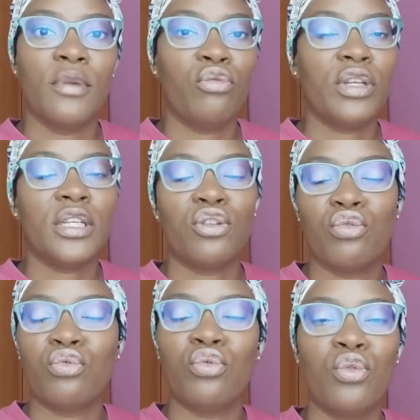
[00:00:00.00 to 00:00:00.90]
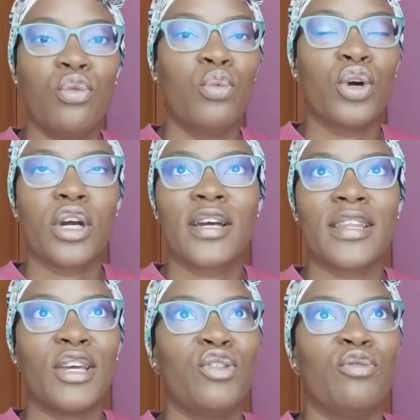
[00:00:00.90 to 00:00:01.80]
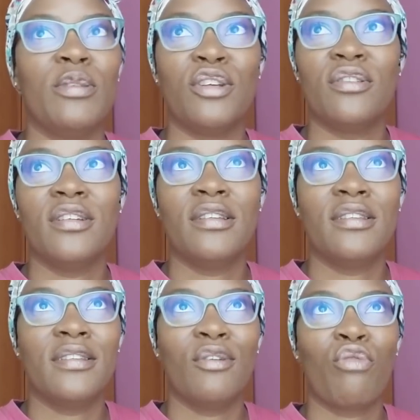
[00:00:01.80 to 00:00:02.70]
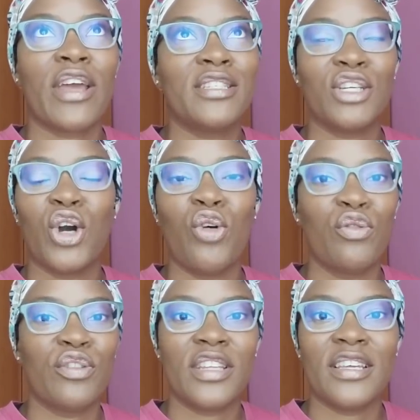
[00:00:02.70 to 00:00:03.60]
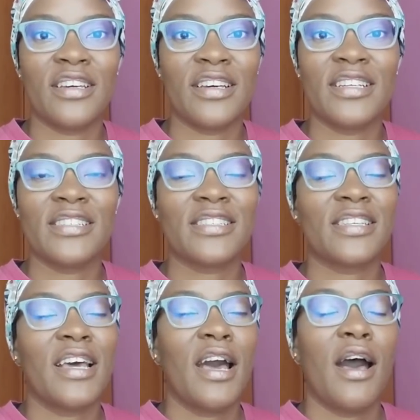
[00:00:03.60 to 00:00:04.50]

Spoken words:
reading through work that you've been writing over the years,